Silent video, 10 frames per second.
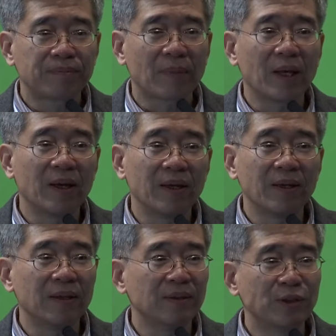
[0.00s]

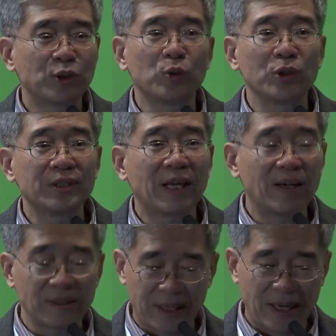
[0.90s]
in the
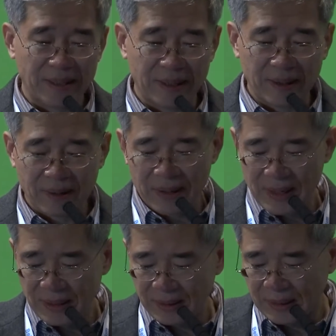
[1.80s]
storytelling technique,
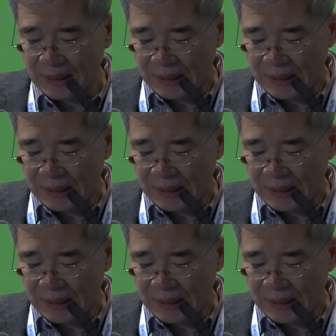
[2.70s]
okay?